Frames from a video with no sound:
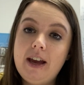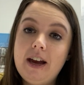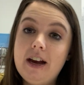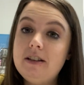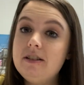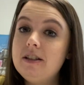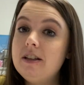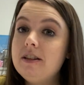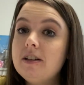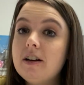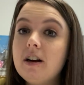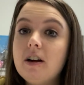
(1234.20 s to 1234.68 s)

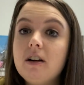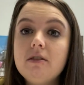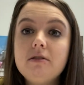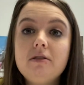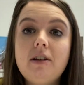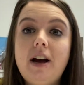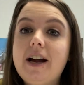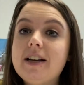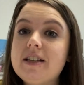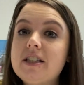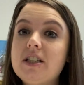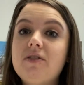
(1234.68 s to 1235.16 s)
and then there are
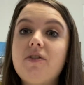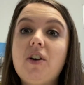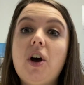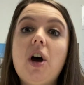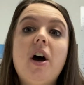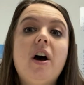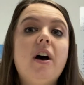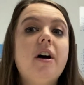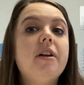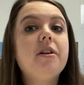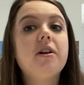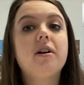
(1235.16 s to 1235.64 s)
lots of
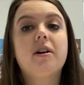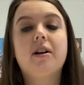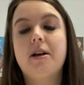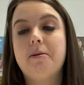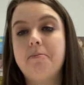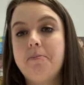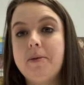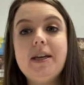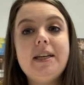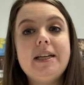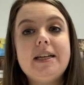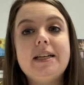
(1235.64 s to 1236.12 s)
other
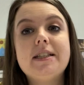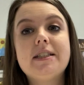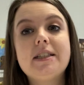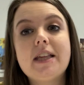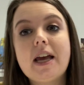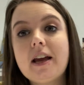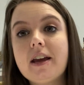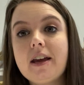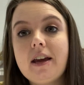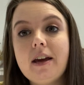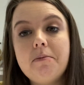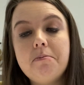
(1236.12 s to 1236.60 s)
committees
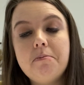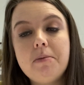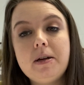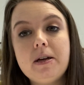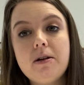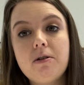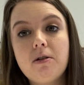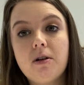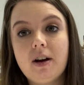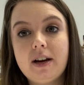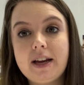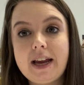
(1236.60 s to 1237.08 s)
that can be
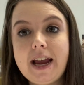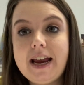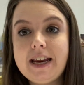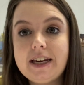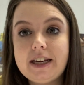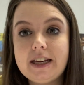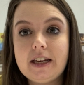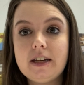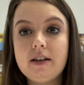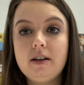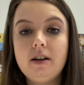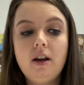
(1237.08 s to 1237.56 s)

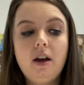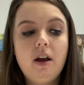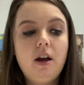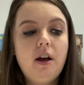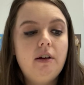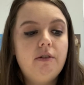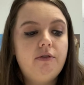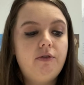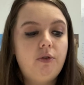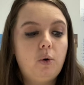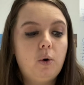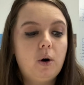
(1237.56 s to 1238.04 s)
created
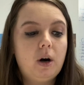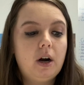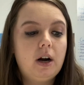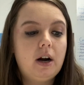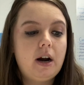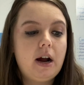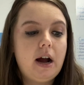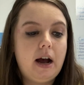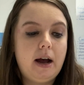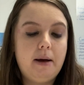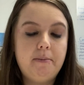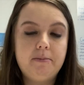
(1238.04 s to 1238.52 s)

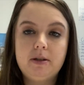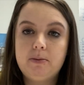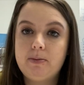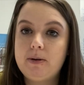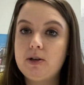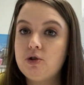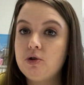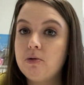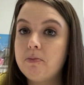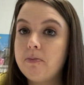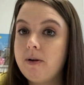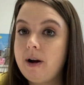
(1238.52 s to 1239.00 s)
for
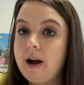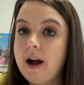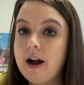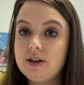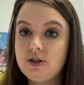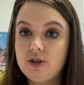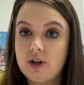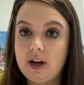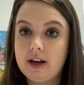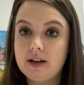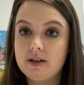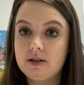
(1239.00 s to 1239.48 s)
special
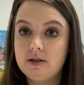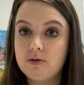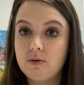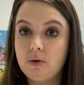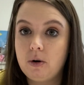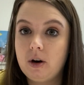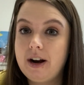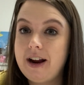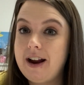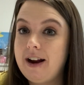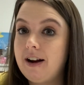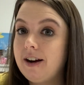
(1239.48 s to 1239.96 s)
projects
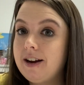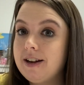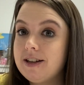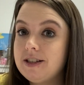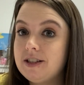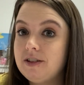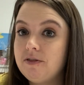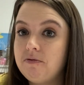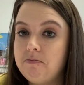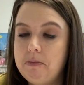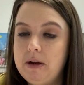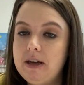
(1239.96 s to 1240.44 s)
or
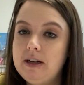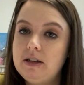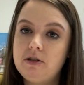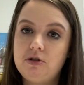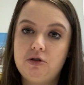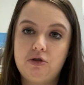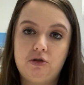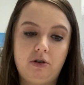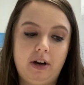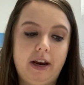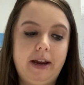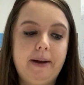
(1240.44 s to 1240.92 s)
areas of
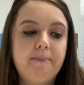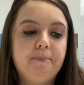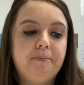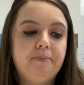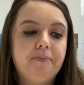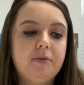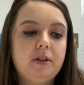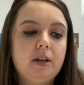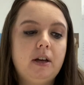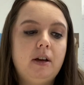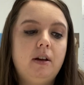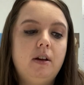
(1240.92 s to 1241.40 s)
ministry.
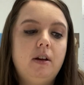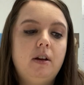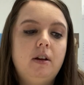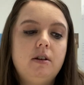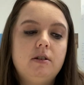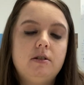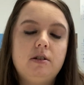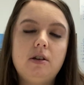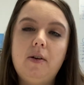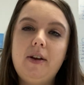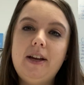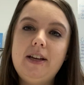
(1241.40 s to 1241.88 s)

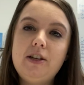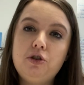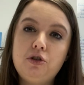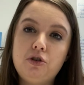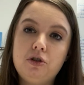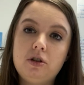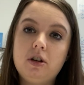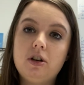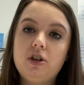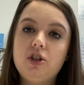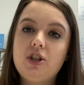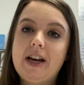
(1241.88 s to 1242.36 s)
So each
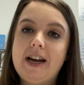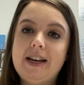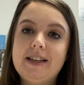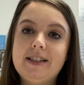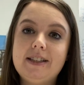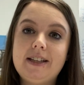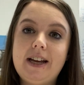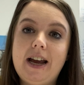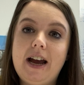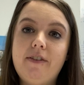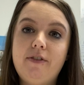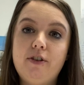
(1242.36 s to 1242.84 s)
church has
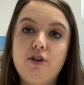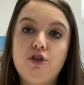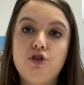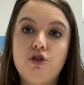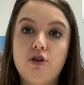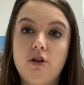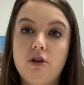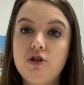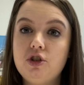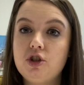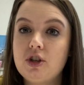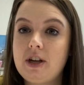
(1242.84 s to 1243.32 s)
to have a
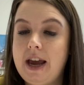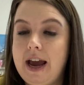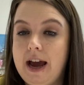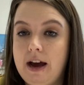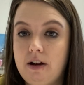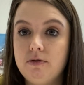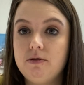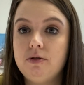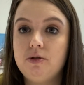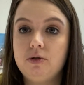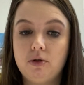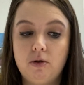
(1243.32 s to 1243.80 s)
church
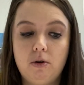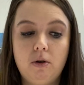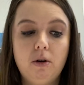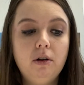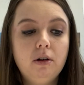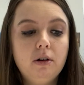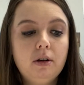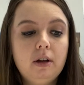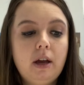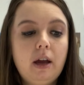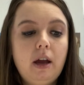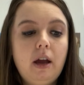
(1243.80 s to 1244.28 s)

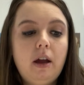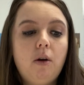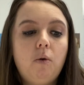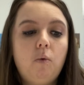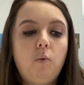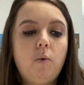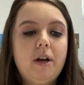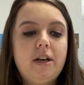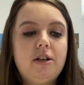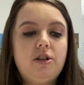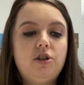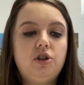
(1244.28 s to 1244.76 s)
council,
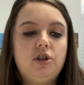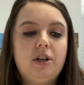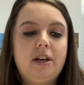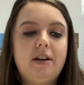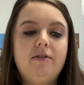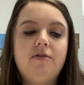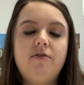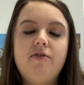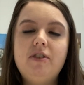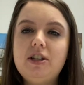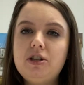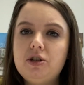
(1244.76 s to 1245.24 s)
which
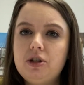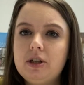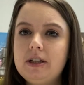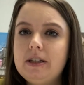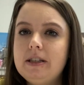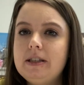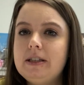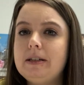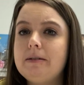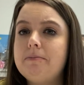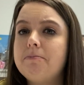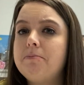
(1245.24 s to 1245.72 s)

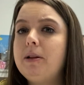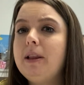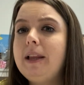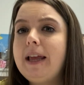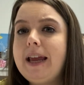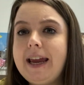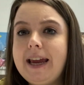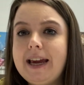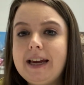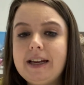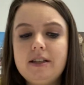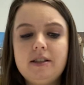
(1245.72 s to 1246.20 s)
envisions and
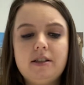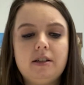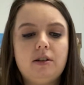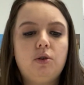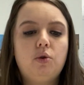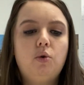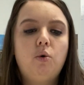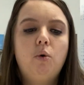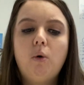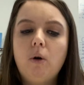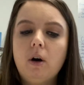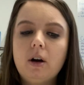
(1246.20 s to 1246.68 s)
plans
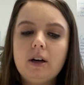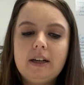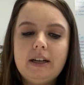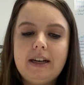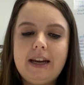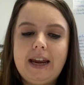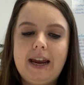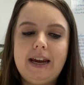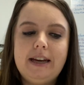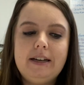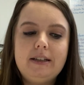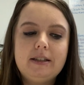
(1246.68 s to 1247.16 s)
and
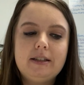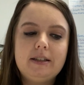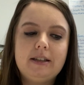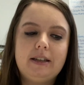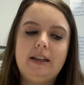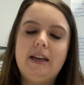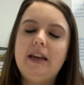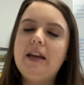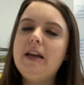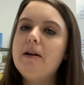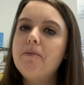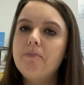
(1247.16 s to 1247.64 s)
coordinates
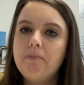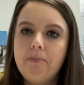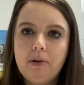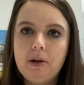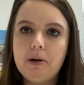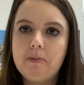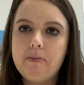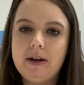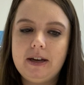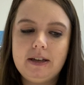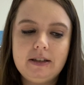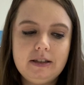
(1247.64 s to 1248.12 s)
and
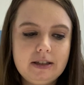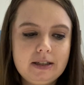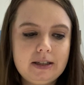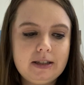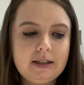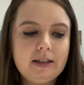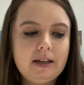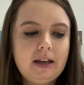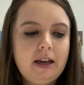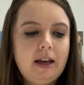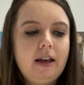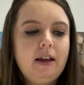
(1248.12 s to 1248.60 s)

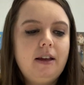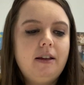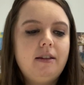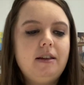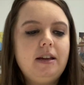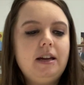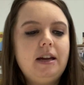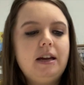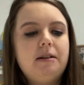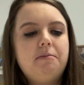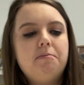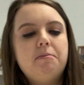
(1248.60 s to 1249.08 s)
implements
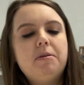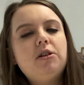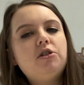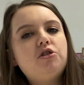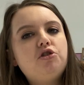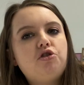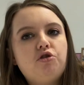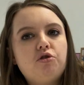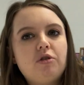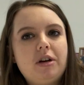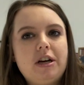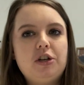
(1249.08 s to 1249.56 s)
the
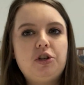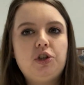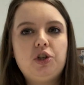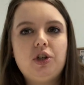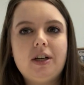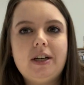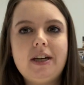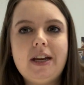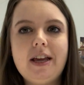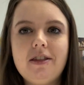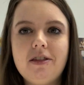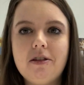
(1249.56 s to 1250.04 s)

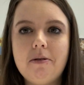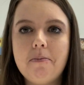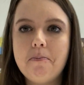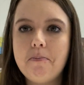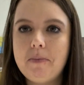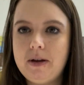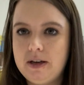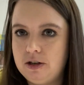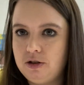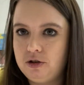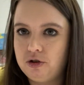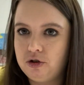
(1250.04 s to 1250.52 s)
administration and the
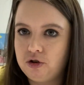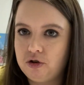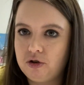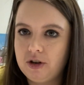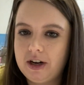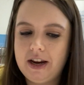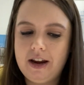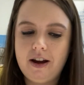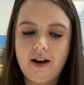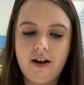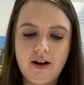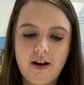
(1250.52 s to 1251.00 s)

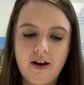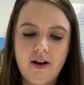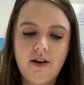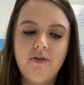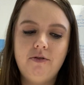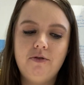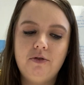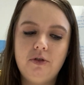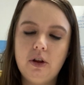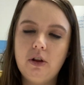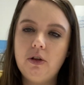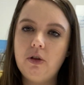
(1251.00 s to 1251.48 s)
ministry
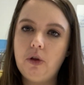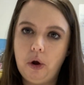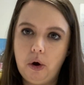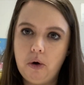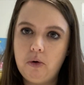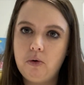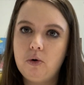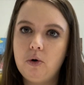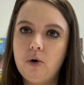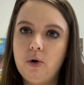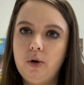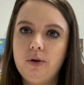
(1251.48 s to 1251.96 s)
of the
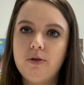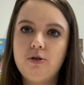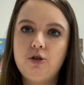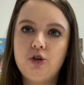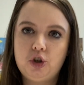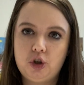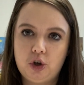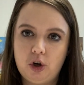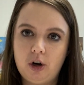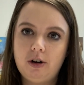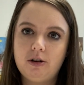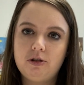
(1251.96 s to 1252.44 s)
local
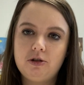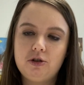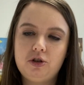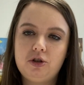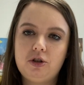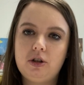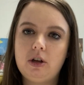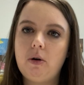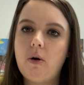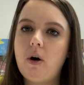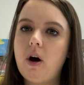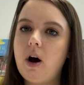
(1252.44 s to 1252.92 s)
church.
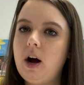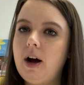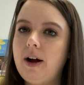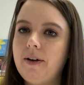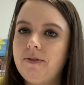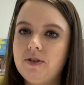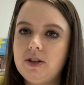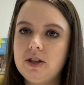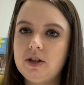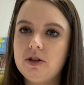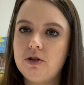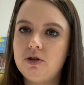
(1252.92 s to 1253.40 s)
So
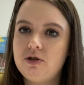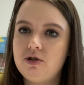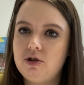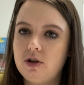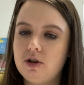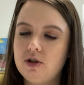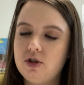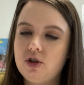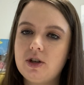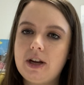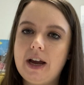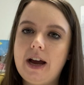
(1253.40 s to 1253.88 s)
often the
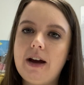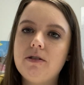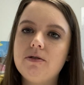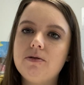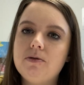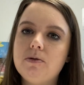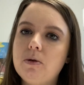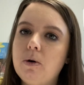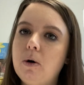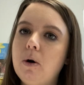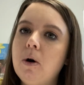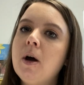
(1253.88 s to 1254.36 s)
church
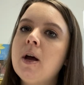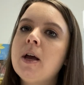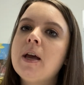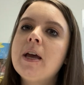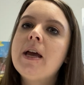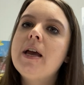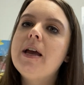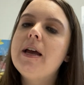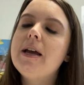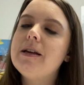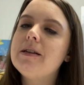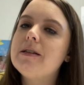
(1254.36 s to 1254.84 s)
council
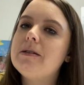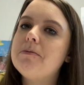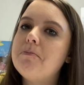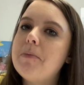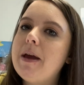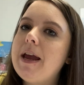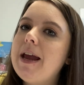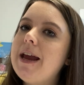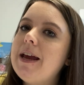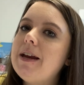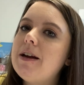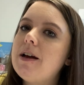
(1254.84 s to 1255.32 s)
is
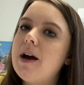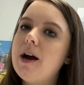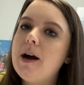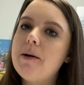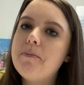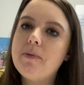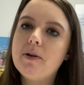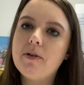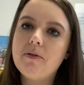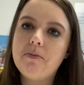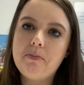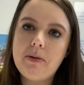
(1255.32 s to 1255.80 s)
made
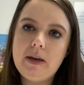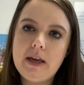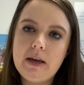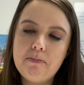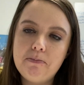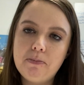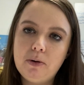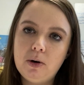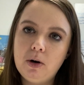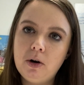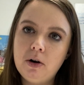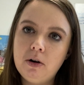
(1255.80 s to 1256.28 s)
up of
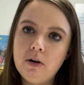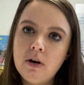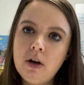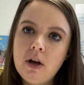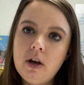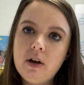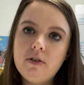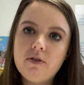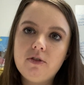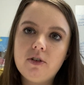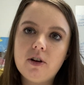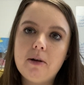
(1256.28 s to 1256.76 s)
people
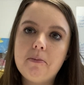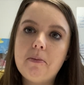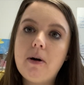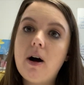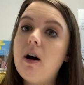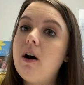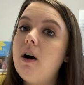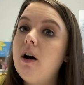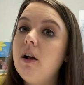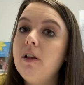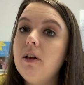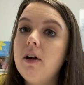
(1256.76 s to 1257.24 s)
from
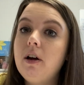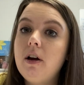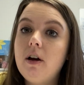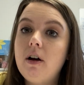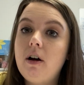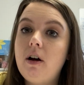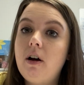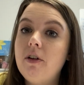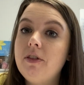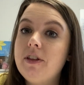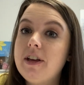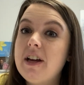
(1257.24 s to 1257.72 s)
all
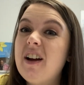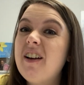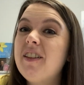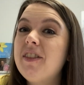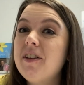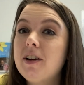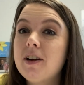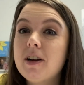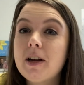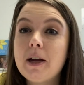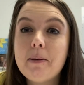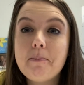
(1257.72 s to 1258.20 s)
the
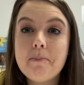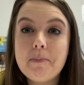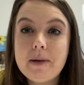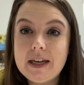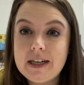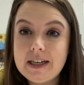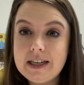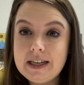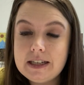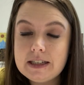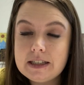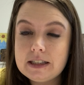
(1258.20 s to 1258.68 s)
other
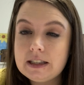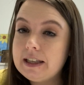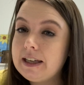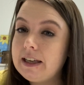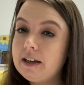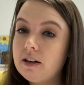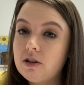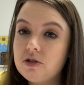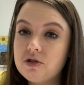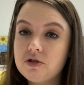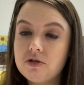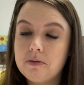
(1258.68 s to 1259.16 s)
committees,
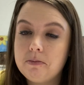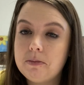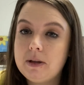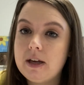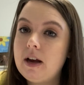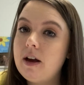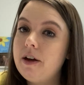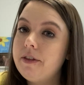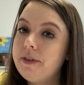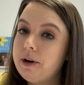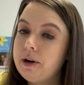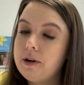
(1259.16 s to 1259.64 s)
leaders from the
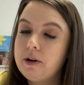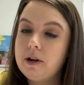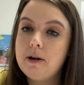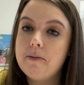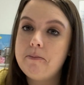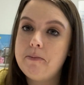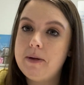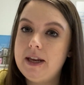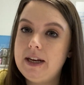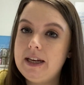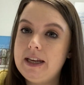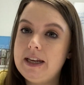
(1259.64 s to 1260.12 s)
other
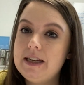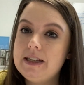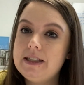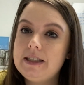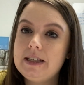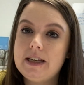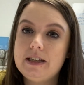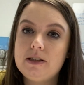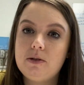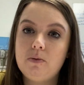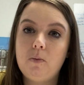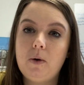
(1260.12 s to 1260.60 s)
committees,
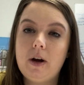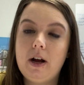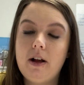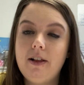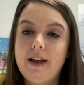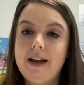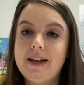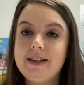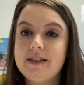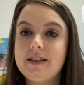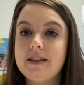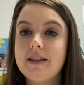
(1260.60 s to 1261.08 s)
as well
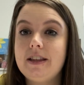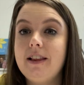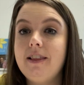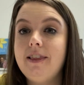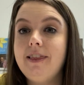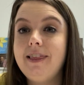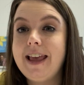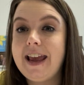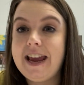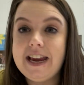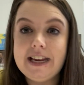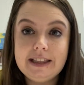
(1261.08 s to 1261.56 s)
as the
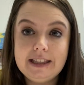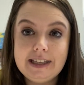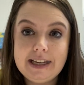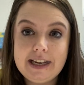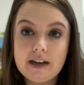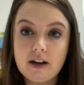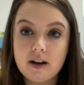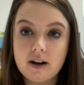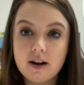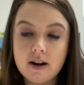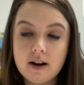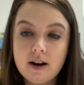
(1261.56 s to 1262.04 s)
lay
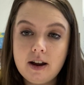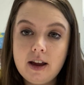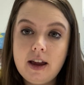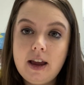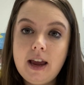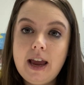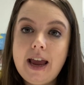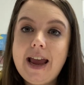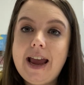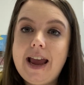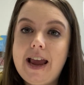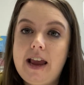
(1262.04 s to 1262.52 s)
leader
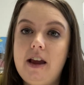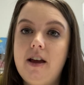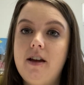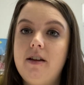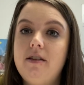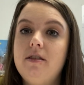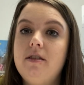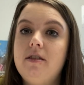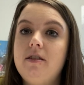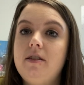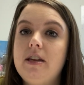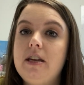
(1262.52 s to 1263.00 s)

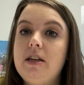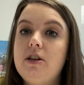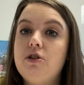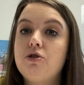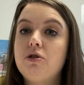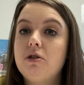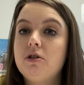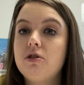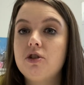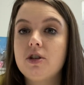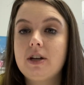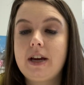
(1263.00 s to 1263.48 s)
and the
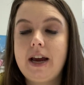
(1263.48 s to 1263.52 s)
church